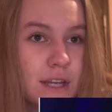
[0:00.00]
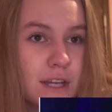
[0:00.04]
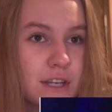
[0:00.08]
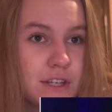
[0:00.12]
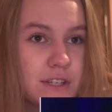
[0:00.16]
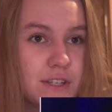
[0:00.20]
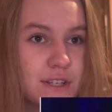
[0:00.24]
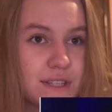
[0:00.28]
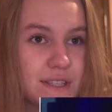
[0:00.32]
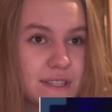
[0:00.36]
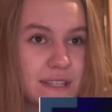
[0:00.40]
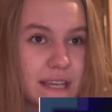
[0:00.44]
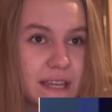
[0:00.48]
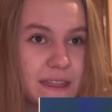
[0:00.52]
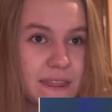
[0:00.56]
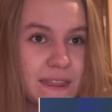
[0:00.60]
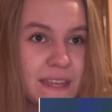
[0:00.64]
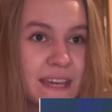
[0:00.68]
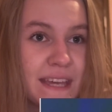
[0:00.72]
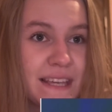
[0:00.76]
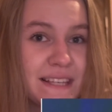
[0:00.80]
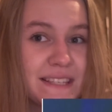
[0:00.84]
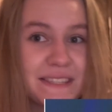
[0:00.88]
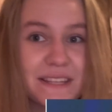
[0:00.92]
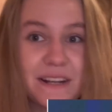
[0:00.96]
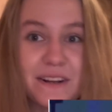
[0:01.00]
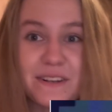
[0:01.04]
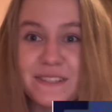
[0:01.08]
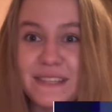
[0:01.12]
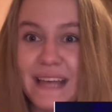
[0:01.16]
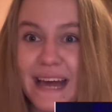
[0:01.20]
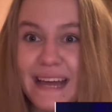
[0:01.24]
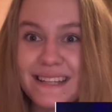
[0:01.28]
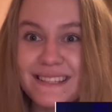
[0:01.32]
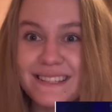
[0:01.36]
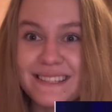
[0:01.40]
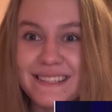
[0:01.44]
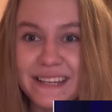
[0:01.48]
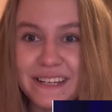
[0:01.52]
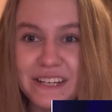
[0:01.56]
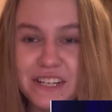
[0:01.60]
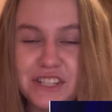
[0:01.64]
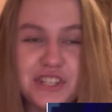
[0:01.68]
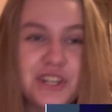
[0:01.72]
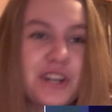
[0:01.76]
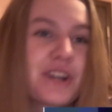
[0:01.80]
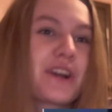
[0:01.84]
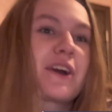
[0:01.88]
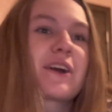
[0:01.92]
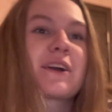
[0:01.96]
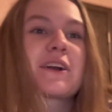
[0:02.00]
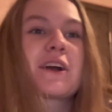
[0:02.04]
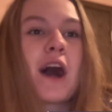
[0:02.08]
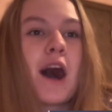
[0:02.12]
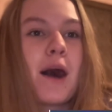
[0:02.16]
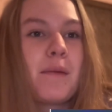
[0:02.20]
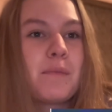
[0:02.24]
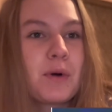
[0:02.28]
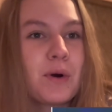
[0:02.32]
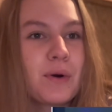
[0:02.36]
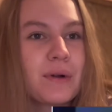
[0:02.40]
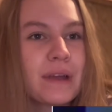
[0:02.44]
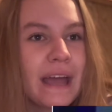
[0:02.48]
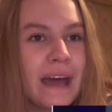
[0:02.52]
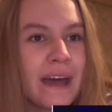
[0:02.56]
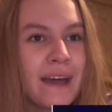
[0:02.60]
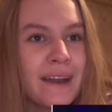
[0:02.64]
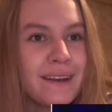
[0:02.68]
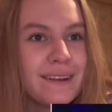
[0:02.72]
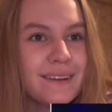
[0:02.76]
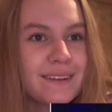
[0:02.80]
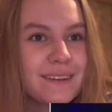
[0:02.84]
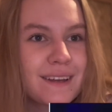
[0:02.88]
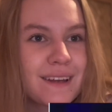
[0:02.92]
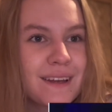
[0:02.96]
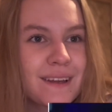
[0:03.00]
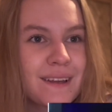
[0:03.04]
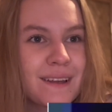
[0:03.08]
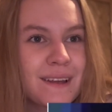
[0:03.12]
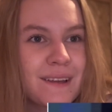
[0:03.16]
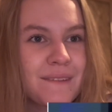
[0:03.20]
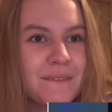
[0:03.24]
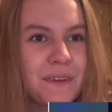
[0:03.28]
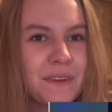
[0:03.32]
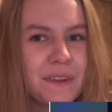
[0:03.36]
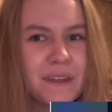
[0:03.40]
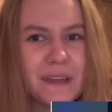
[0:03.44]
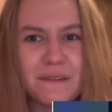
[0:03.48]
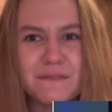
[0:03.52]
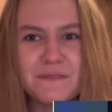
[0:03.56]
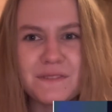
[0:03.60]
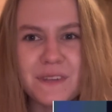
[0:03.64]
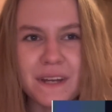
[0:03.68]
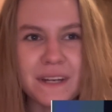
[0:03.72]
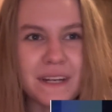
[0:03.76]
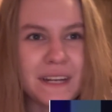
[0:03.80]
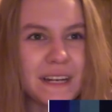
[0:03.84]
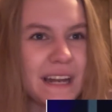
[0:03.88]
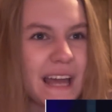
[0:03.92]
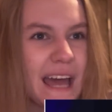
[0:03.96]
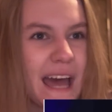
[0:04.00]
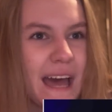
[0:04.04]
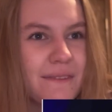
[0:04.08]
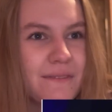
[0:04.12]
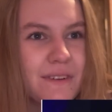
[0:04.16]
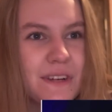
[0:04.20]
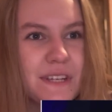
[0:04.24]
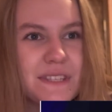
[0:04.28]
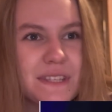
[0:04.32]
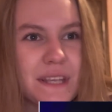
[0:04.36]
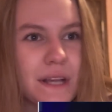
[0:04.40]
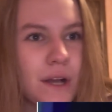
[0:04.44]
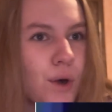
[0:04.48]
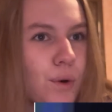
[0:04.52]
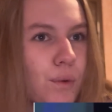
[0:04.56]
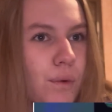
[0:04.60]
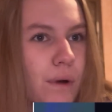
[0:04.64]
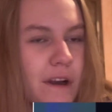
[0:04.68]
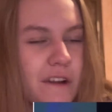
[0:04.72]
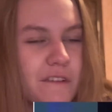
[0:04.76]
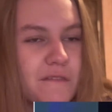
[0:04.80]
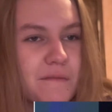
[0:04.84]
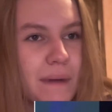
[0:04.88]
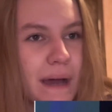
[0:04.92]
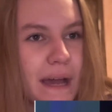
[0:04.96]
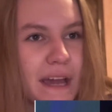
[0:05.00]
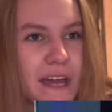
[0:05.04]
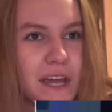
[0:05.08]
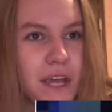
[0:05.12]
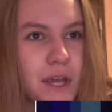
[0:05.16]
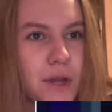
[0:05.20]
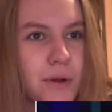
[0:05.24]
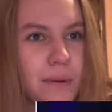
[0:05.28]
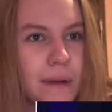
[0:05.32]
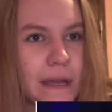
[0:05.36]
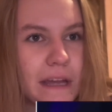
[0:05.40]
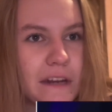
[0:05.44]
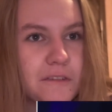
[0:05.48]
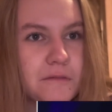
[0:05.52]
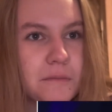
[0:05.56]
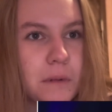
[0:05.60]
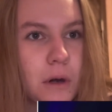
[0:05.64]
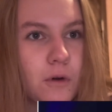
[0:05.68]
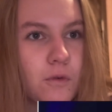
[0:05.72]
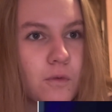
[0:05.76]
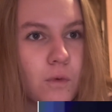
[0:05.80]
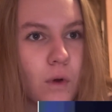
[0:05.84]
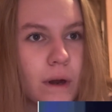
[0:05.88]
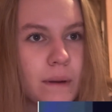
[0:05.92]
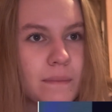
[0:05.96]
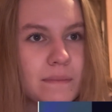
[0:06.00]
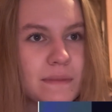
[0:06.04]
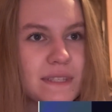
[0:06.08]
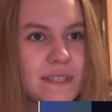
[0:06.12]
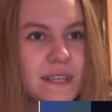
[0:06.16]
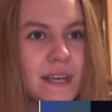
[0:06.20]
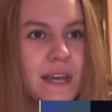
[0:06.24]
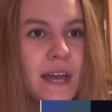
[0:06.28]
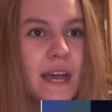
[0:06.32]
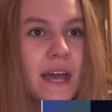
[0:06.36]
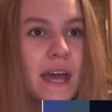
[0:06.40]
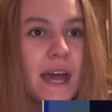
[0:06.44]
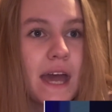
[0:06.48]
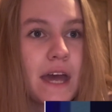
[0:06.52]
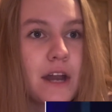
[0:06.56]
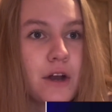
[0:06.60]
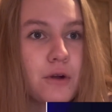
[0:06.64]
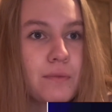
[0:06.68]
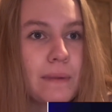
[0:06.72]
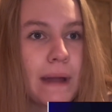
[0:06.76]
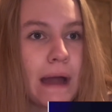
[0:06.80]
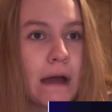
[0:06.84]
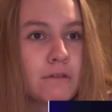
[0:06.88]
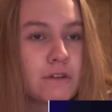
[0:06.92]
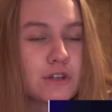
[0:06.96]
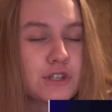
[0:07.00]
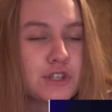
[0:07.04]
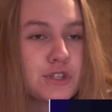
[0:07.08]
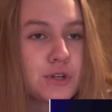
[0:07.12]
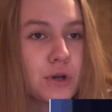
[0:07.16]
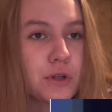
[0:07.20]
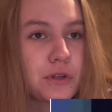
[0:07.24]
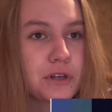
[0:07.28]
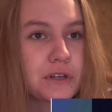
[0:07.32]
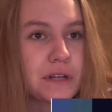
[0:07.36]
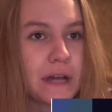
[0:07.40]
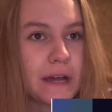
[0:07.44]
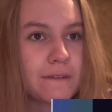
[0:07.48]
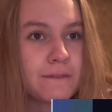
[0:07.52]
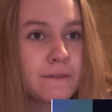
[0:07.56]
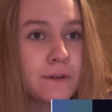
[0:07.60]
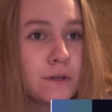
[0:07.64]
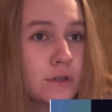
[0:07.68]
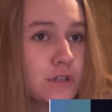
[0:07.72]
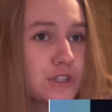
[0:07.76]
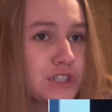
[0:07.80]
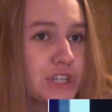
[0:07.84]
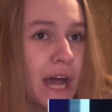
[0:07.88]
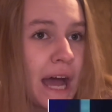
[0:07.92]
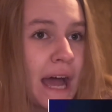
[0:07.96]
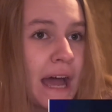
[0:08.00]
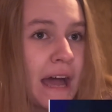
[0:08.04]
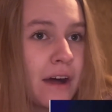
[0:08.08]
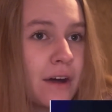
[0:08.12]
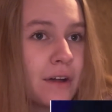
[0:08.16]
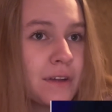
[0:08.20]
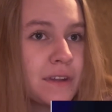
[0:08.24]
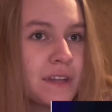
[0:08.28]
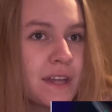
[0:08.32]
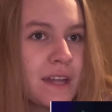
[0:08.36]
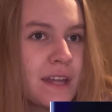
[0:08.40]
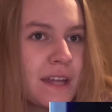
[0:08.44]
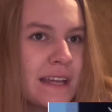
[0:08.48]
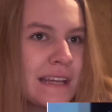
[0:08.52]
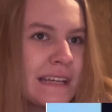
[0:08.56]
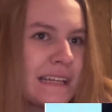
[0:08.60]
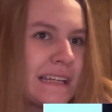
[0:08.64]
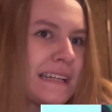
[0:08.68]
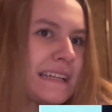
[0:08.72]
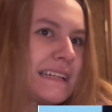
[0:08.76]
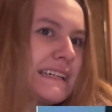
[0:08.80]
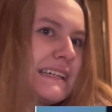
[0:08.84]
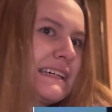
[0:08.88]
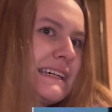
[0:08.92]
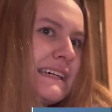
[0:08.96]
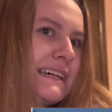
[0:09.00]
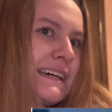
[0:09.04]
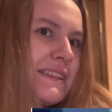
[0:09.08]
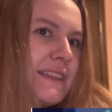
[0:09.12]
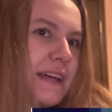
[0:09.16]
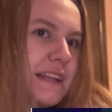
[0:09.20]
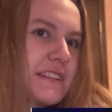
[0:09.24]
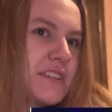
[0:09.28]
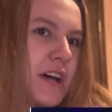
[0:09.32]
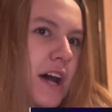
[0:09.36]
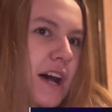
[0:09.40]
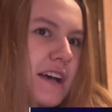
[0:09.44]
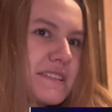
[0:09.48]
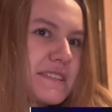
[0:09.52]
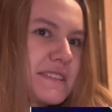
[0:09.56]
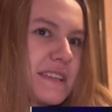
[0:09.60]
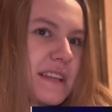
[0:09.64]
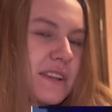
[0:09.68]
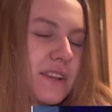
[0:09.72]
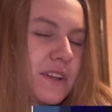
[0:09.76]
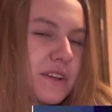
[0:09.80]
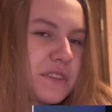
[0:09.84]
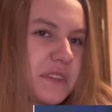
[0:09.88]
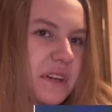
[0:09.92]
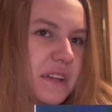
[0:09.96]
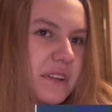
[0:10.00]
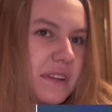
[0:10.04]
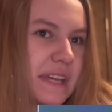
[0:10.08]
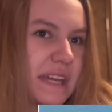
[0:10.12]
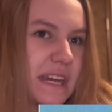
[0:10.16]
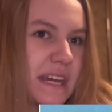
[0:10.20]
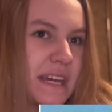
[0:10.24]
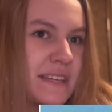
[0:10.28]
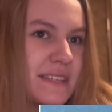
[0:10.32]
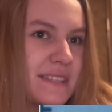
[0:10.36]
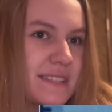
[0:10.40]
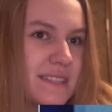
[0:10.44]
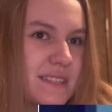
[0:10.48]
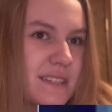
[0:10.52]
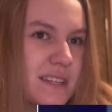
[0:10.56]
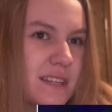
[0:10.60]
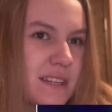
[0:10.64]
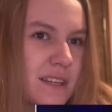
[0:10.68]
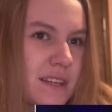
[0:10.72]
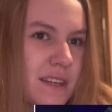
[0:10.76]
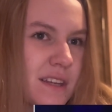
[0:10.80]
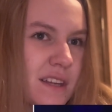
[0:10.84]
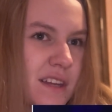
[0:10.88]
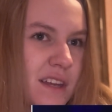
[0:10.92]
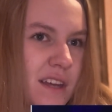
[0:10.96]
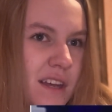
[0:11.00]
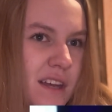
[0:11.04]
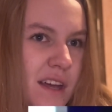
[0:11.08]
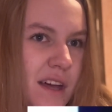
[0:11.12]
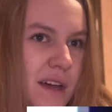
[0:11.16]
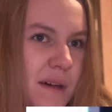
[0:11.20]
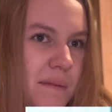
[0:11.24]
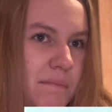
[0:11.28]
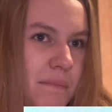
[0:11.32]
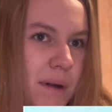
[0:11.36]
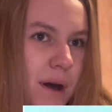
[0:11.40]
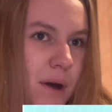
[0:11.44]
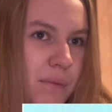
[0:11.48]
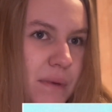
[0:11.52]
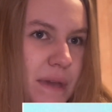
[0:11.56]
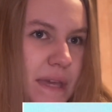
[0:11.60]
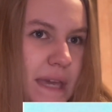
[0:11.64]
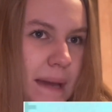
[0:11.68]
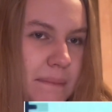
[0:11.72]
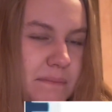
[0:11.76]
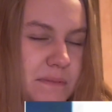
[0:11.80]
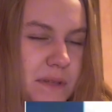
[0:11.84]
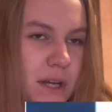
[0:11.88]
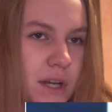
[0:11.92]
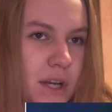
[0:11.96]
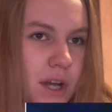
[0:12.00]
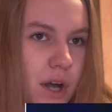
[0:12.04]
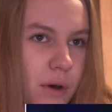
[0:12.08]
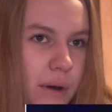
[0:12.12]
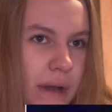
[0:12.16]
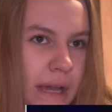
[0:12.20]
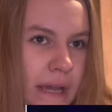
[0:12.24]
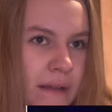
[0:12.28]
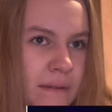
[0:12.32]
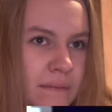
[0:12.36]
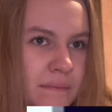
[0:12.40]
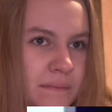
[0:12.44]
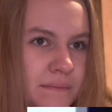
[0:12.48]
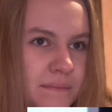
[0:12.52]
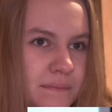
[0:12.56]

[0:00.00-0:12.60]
Just like this. There's that signature combo again. I feel like I've done in every single one of my creative bow forms. And around a shoulder neck voodoo child. That toss didn't look the cleanest, but we kept on going.